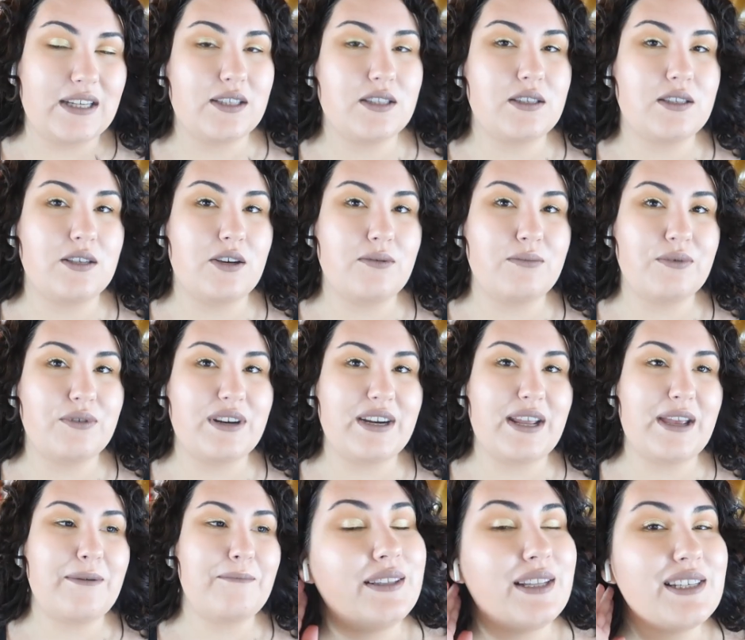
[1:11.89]
It's so
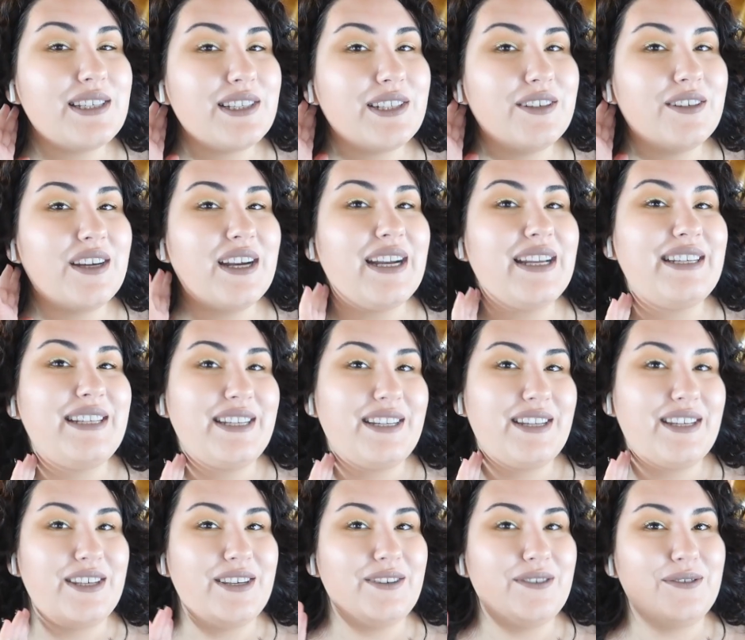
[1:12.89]
pretty. This look I did
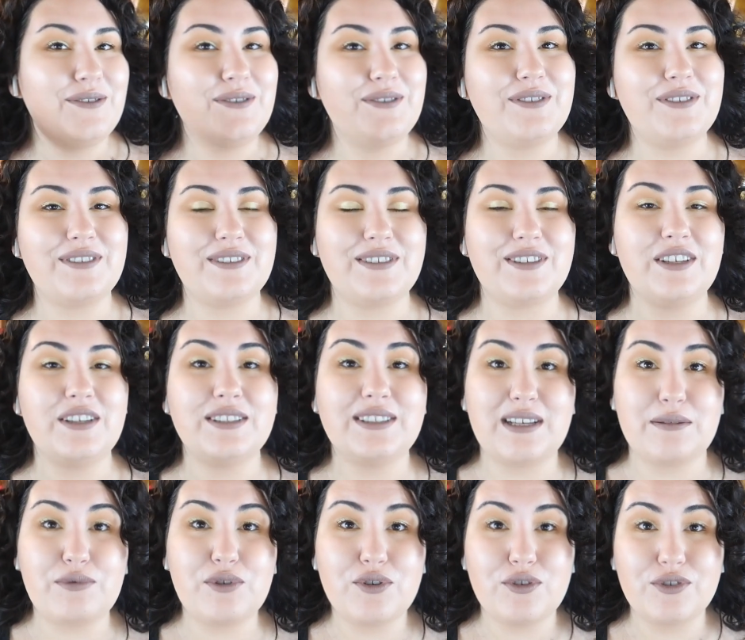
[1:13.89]
use
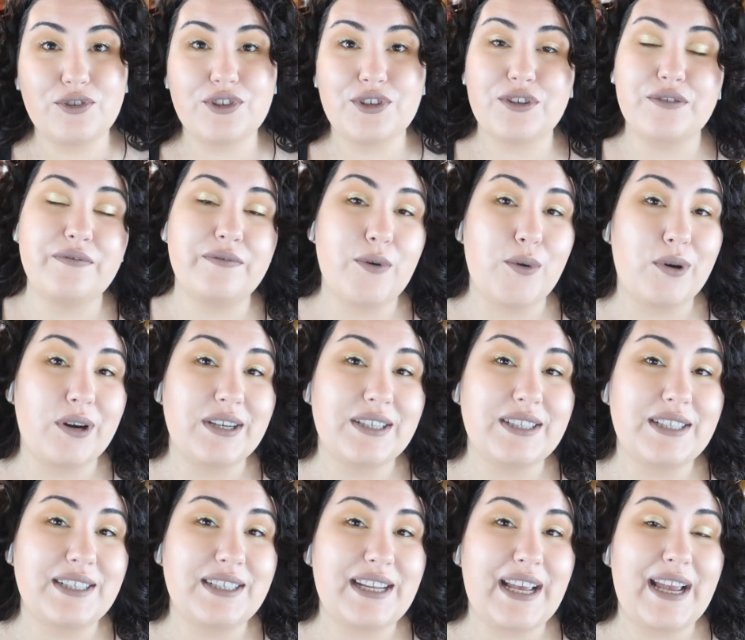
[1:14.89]
Subculture for
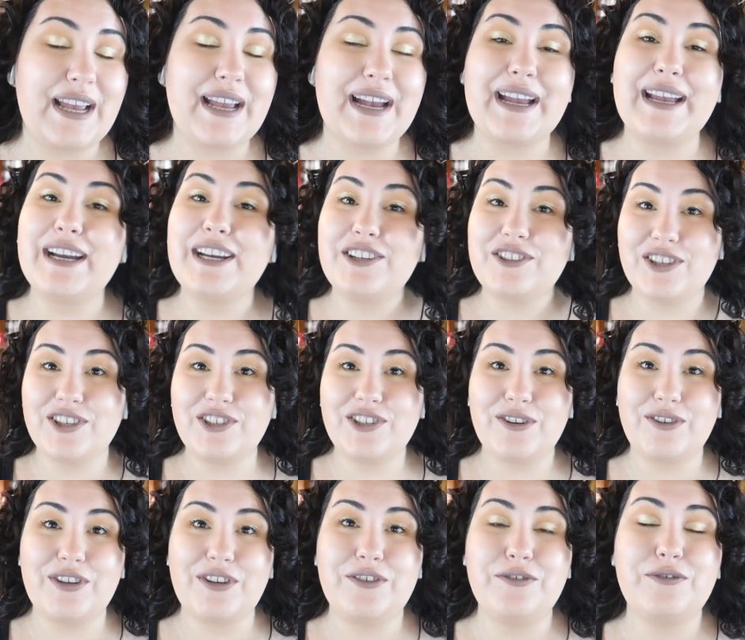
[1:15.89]
today. I actually
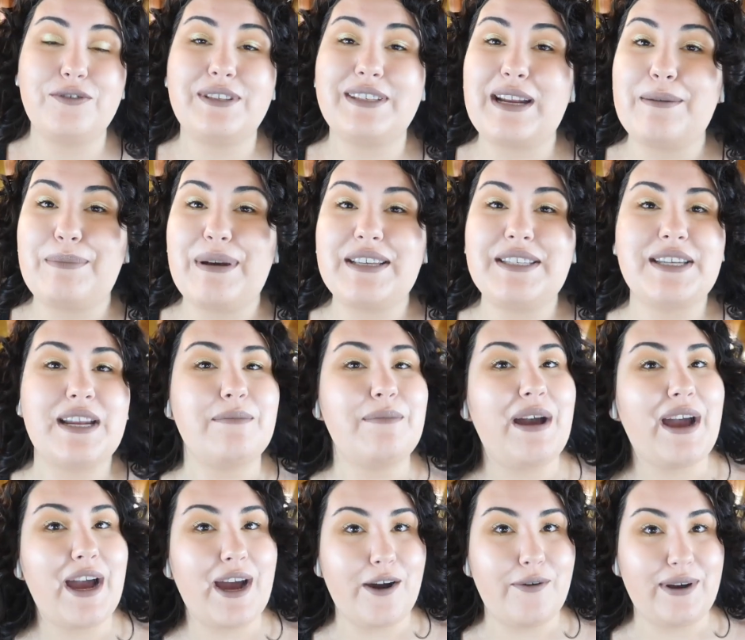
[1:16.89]
show you step by step
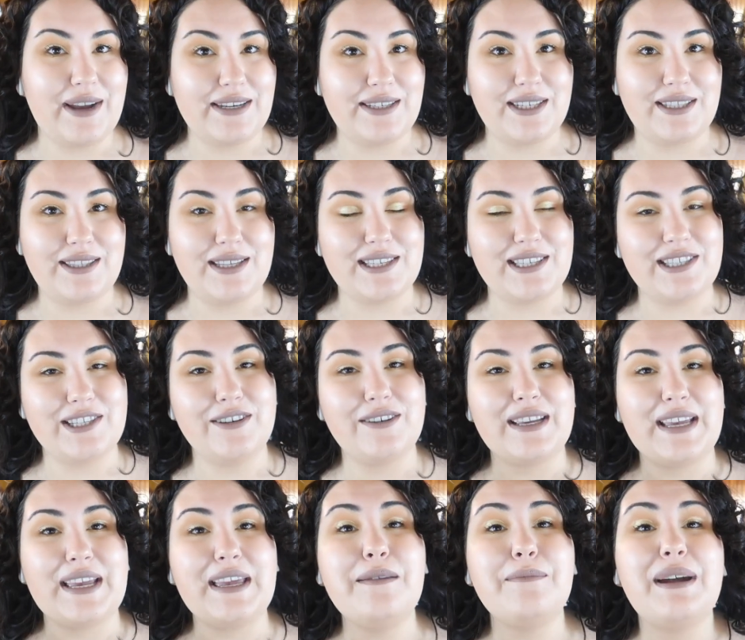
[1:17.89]
how I did this look
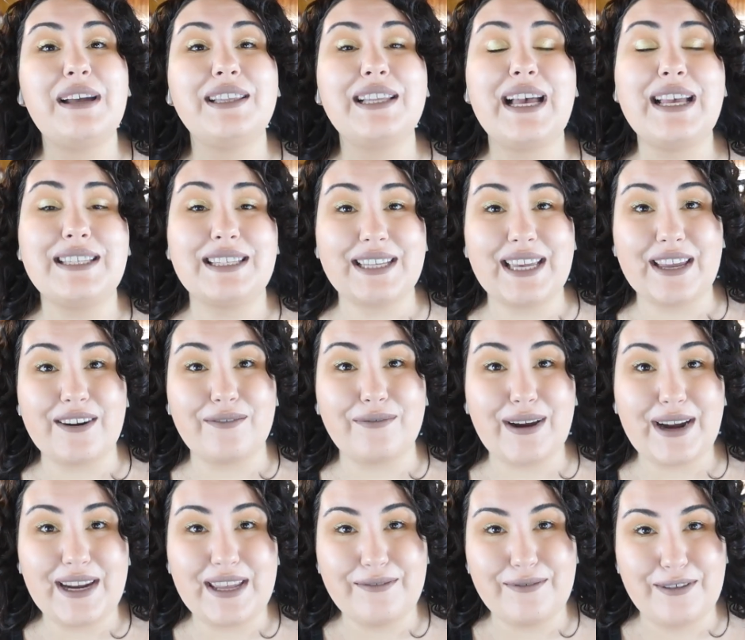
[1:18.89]
in my last Get
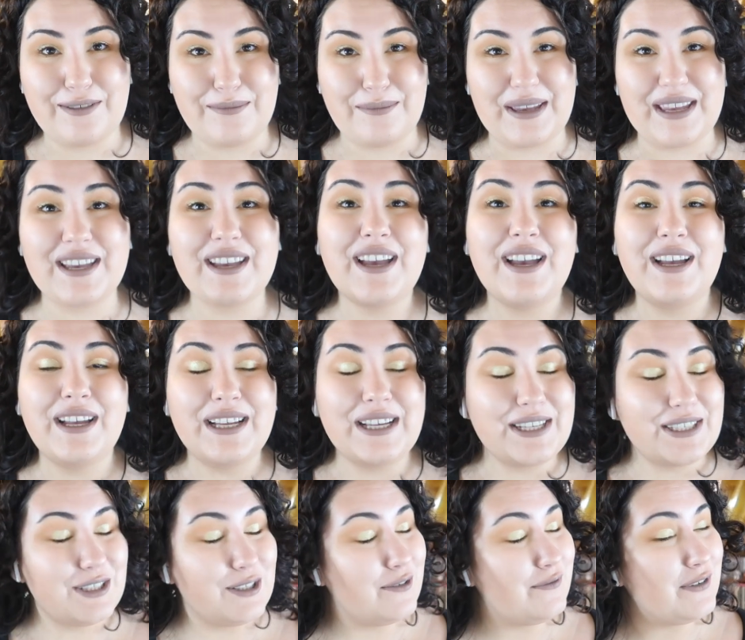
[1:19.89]
Ready With Me.
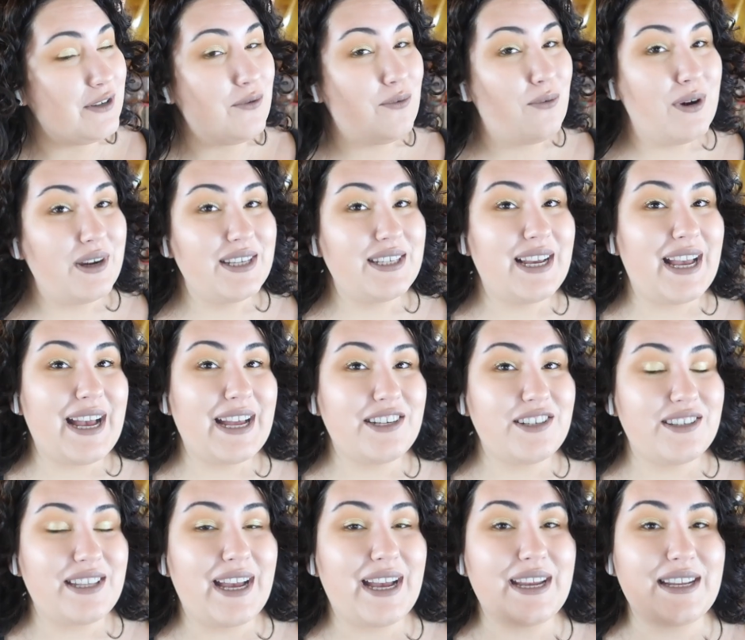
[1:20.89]
So if you want to
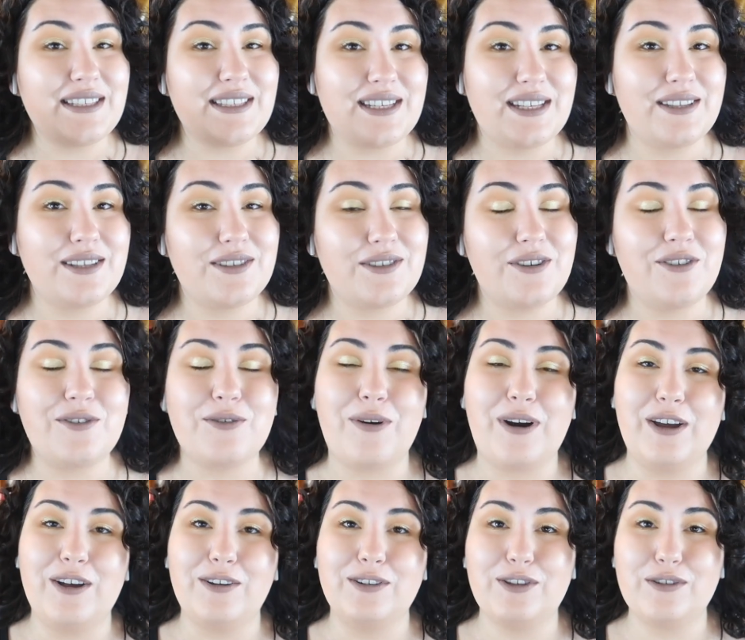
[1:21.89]
catch that and see this
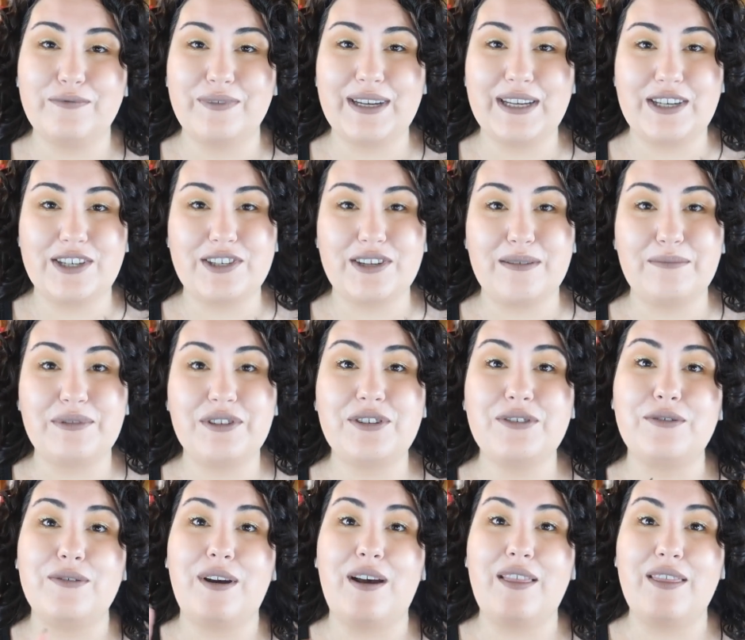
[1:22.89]
tutorial, don't forget to jump
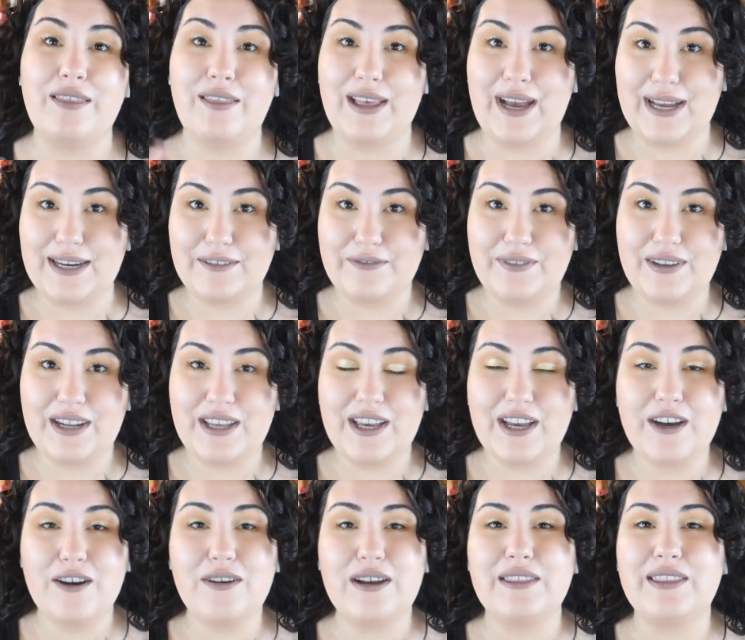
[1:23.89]
to that
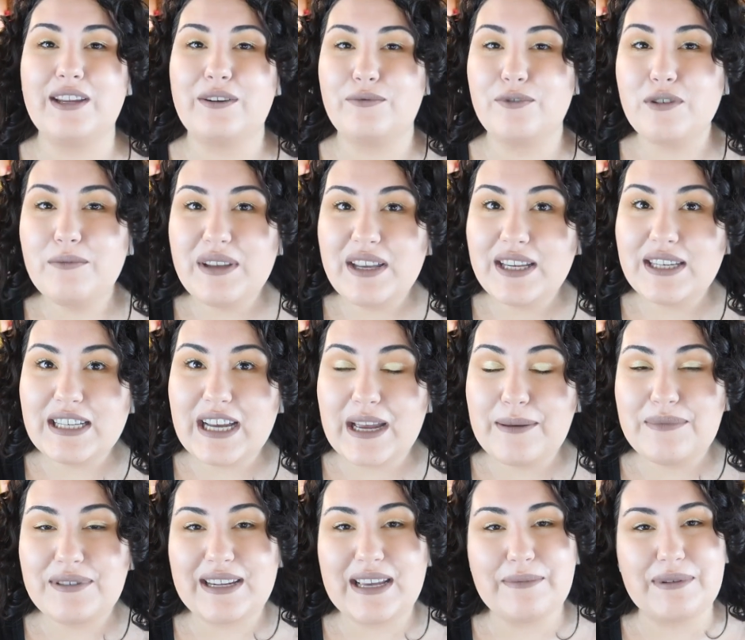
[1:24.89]
video, and there will be a
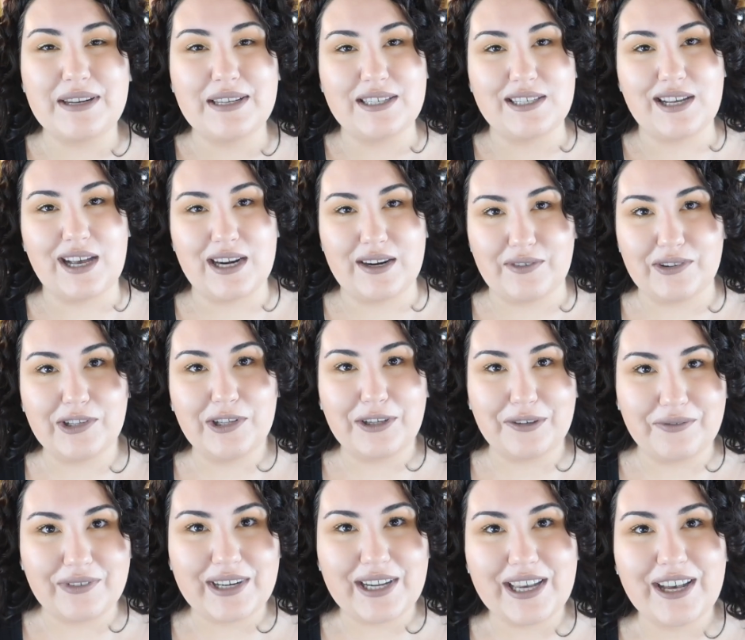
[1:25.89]
timestamp. It is kind of a
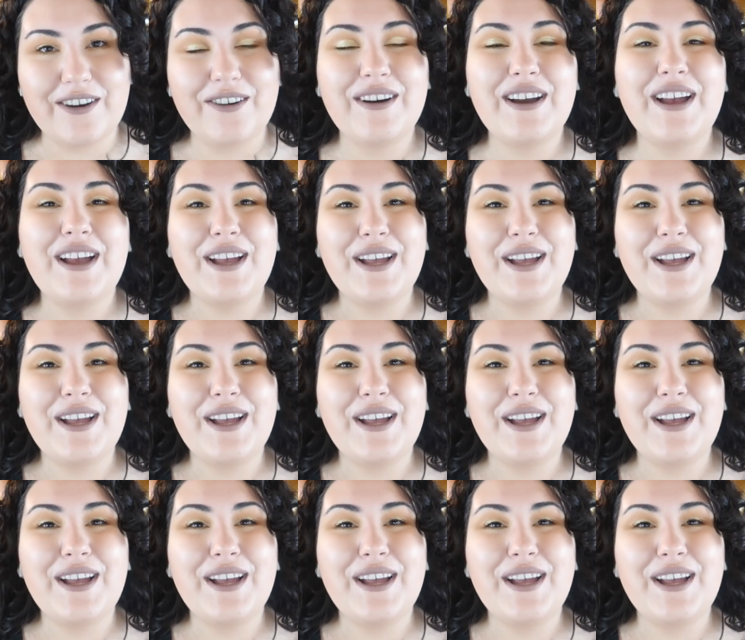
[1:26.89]
long video.